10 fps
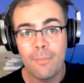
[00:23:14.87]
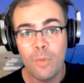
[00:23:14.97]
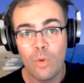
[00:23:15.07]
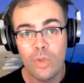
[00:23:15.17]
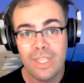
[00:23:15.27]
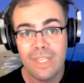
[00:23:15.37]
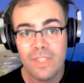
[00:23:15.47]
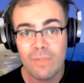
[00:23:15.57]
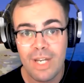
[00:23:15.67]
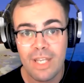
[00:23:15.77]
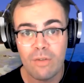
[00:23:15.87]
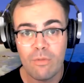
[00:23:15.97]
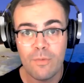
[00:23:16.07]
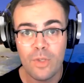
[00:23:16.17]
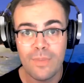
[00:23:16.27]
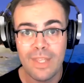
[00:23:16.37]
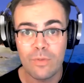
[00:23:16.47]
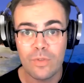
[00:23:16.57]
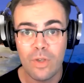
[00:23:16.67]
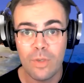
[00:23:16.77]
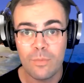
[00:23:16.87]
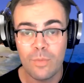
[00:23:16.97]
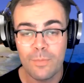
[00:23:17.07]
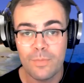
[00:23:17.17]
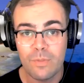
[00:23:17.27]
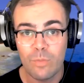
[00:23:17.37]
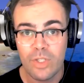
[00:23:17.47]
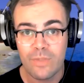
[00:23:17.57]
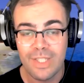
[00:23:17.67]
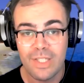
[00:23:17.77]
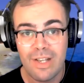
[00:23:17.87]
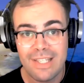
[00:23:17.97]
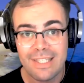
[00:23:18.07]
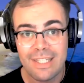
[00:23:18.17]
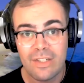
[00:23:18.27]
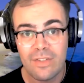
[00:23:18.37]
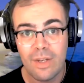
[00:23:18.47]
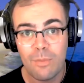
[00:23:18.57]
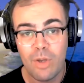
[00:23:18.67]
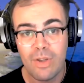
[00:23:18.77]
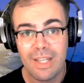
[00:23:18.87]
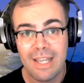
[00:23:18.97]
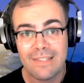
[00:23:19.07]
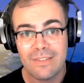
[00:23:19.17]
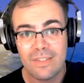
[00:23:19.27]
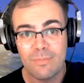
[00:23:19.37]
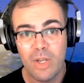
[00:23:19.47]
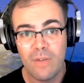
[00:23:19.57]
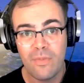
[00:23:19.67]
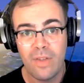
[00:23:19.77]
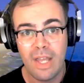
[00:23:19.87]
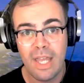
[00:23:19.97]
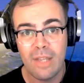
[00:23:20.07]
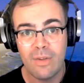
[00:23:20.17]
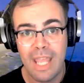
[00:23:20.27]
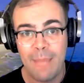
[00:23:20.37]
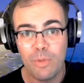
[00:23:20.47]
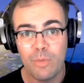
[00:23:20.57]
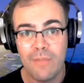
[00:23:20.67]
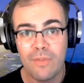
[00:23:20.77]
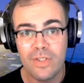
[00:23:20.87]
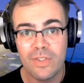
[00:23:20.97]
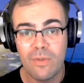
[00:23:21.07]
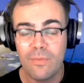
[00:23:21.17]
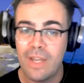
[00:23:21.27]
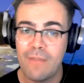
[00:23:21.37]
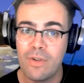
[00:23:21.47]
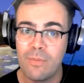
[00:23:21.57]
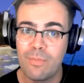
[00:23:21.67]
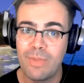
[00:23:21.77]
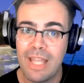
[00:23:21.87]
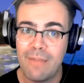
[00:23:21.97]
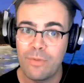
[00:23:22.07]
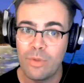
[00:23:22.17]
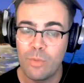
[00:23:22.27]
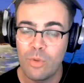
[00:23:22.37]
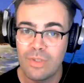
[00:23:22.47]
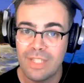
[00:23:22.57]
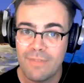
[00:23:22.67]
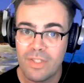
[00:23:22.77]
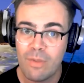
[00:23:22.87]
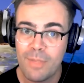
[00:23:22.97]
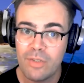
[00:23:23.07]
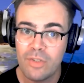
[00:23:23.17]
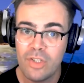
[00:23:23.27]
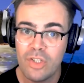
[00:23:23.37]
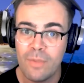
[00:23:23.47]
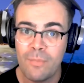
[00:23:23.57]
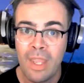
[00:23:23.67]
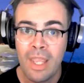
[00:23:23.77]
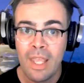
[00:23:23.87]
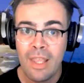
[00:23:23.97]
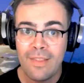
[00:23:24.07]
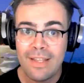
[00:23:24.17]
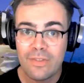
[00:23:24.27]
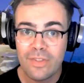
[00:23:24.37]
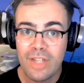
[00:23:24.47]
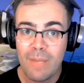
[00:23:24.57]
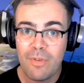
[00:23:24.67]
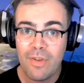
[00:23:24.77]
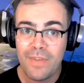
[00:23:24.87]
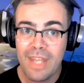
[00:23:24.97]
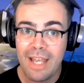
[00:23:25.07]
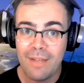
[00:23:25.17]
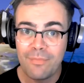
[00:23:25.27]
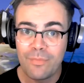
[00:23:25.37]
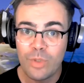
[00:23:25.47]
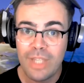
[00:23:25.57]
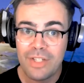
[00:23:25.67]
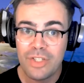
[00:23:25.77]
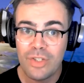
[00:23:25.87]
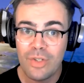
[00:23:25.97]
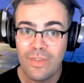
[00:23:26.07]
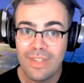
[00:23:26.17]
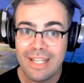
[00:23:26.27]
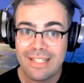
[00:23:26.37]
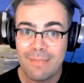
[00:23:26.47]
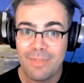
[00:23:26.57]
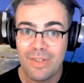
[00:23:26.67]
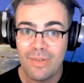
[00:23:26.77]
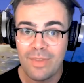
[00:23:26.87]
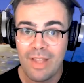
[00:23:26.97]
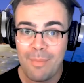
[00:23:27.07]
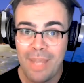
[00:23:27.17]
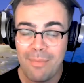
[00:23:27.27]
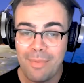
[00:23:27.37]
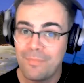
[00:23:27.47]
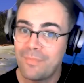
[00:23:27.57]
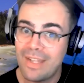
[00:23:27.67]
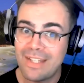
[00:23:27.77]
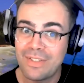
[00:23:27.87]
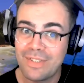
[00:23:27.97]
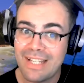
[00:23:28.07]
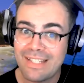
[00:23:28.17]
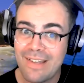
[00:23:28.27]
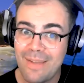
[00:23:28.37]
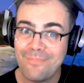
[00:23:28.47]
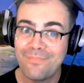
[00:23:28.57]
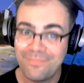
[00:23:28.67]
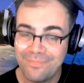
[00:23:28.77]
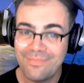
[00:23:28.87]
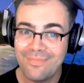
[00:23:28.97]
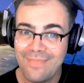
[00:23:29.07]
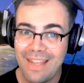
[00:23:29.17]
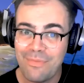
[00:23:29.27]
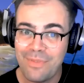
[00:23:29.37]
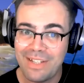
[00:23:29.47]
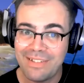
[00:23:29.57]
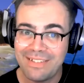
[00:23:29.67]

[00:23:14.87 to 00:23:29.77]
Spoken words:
Or you can give us a rating and a review. That also works really nicely. You can do that on Pocket Cast, on Spotify, on Apple, whatever is your favorite platform. Leave us a comment on YouTube. That's all the time we've got for now. We'll catch you on the next episode of Lightmap. Until next time, have fun.